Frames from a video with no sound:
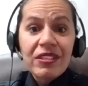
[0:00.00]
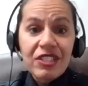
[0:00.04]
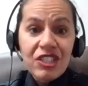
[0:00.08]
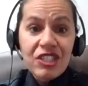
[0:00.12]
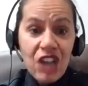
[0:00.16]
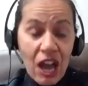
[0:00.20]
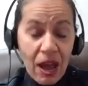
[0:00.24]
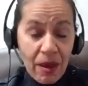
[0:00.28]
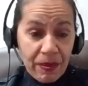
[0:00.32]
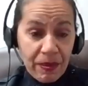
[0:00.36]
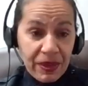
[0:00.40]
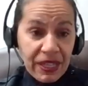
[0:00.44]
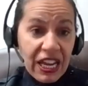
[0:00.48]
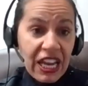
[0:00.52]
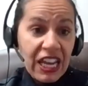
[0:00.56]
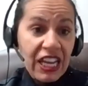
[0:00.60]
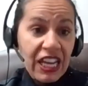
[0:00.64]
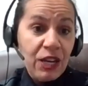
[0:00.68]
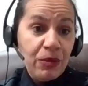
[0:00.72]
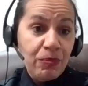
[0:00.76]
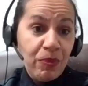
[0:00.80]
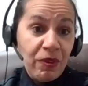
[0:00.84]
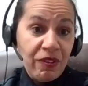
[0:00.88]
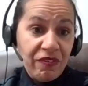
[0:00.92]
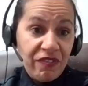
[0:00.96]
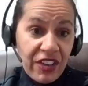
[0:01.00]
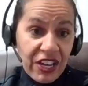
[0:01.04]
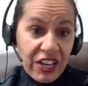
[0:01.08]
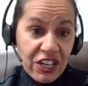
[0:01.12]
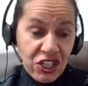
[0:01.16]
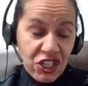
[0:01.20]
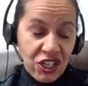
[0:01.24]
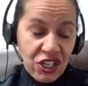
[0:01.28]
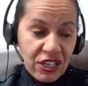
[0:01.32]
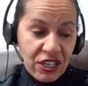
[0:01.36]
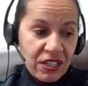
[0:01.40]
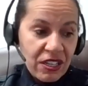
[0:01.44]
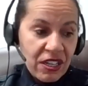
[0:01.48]
dominated
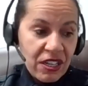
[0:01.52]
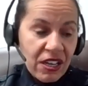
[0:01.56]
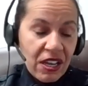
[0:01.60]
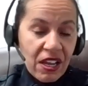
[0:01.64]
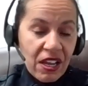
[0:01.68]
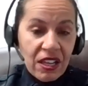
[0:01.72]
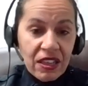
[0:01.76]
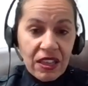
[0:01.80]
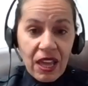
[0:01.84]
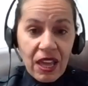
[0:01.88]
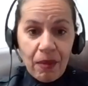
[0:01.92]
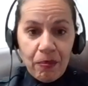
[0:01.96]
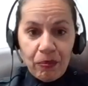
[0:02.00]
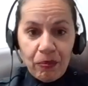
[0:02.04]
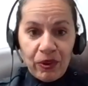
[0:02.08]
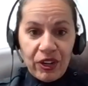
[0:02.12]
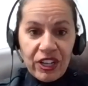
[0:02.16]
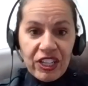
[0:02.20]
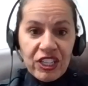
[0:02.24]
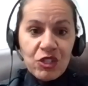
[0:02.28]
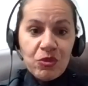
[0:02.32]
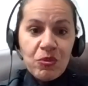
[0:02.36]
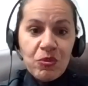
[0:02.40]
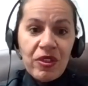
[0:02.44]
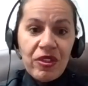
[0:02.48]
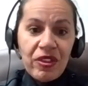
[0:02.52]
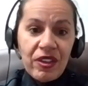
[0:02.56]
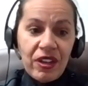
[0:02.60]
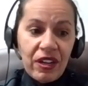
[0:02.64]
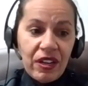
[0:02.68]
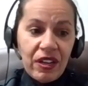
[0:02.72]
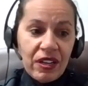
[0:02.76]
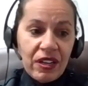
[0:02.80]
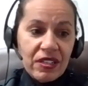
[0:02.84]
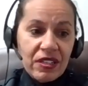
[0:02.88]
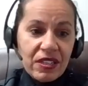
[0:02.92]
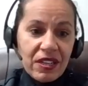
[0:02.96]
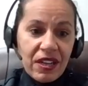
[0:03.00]
profession that brings with
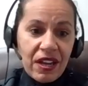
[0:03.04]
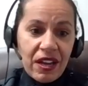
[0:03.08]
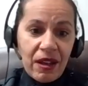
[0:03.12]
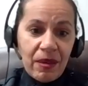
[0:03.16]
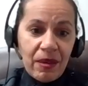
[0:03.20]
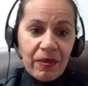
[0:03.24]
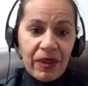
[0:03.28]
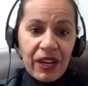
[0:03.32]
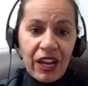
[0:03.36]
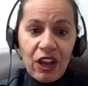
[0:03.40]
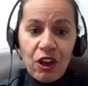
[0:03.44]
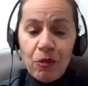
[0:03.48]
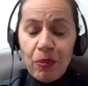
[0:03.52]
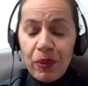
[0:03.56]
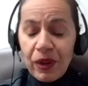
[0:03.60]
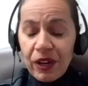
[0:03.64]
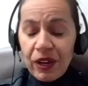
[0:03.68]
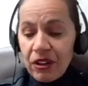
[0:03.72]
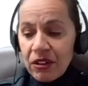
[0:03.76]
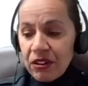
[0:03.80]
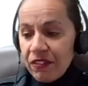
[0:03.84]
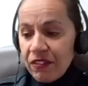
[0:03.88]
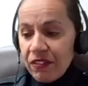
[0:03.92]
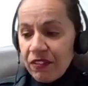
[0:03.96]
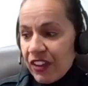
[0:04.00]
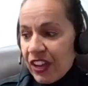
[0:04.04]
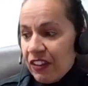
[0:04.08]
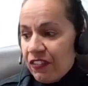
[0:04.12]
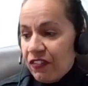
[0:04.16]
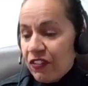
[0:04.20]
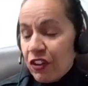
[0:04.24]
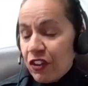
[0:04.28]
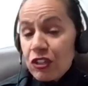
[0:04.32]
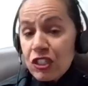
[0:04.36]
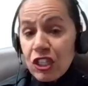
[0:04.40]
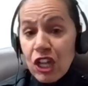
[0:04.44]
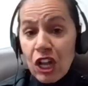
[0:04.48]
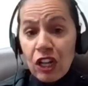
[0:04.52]
it, and I hope I don't offend
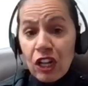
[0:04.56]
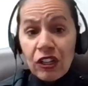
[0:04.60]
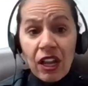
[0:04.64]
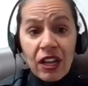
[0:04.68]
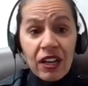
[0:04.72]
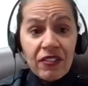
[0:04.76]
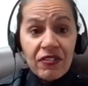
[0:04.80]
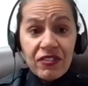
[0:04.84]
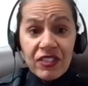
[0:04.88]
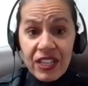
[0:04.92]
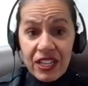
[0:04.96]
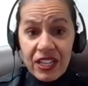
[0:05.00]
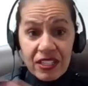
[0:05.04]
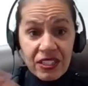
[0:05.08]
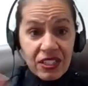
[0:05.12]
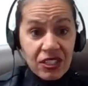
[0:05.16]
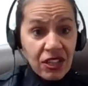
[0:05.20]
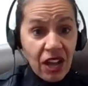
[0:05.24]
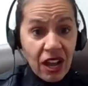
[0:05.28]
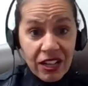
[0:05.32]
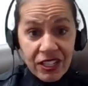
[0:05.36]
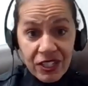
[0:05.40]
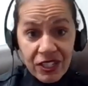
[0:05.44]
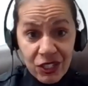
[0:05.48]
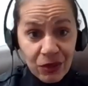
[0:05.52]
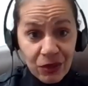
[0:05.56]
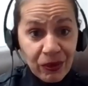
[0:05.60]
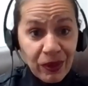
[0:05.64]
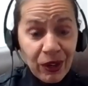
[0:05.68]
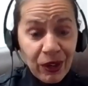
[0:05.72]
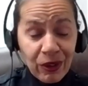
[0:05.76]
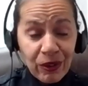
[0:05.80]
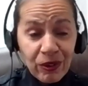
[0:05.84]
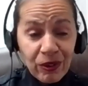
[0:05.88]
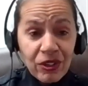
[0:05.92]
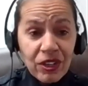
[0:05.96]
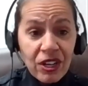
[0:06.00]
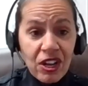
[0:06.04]
folks, a lot of
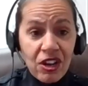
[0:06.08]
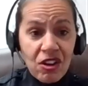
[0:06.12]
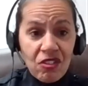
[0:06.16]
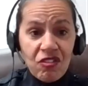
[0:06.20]
testosterone,